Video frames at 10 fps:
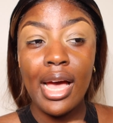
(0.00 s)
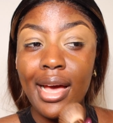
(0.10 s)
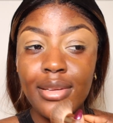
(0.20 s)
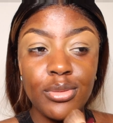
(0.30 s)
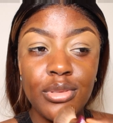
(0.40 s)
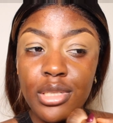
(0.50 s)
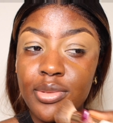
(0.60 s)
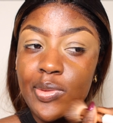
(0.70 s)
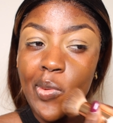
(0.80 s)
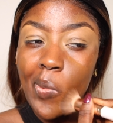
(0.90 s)
I do not
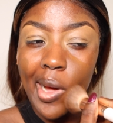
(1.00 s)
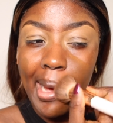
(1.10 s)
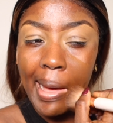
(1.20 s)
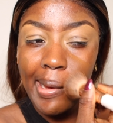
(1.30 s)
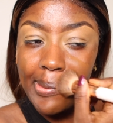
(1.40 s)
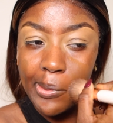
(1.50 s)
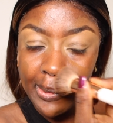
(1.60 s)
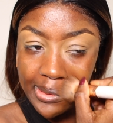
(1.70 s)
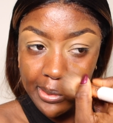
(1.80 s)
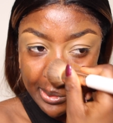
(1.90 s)
know why I
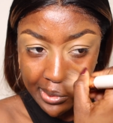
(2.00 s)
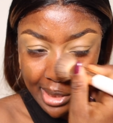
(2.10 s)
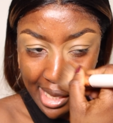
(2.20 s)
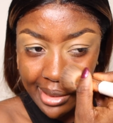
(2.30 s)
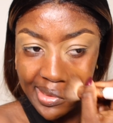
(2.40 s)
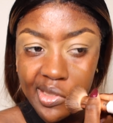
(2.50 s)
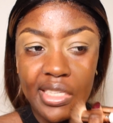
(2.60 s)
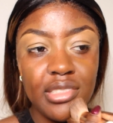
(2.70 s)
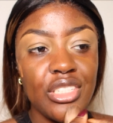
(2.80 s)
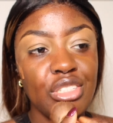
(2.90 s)
don't do that.
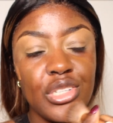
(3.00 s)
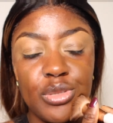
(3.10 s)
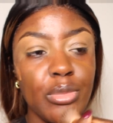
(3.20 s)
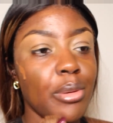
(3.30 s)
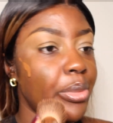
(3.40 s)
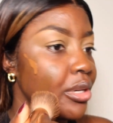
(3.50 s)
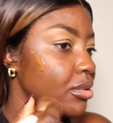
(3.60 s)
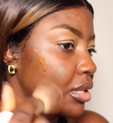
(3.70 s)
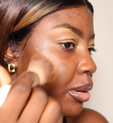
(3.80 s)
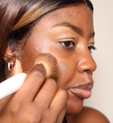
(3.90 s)
It's just my
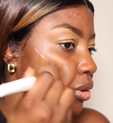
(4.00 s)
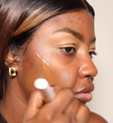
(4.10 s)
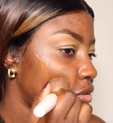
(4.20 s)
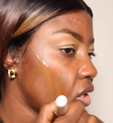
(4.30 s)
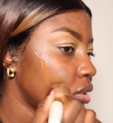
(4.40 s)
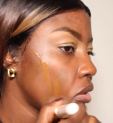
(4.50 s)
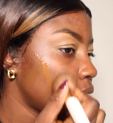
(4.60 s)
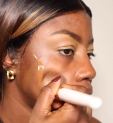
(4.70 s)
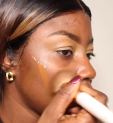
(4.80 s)
personal preference.